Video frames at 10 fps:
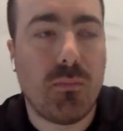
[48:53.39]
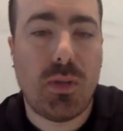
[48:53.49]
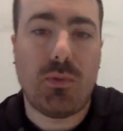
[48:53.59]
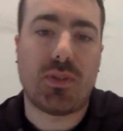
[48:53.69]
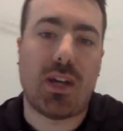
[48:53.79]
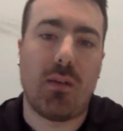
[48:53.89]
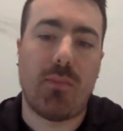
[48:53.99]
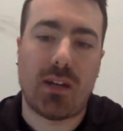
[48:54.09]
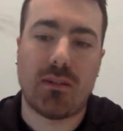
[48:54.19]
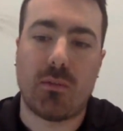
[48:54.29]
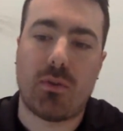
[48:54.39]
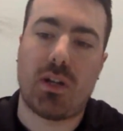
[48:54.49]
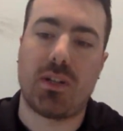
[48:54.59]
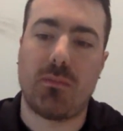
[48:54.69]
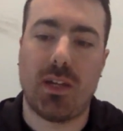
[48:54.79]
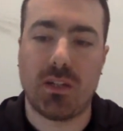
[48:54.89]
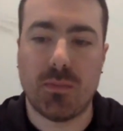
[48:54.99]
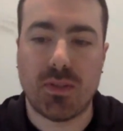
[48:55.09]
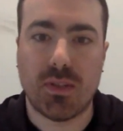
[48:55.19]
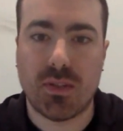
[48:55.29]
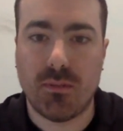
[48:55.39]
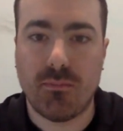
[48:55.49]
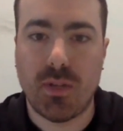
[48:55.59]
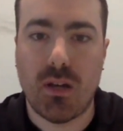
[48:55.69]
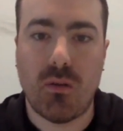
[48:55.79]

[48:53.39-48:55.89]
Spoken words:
people tie it back to their project management system,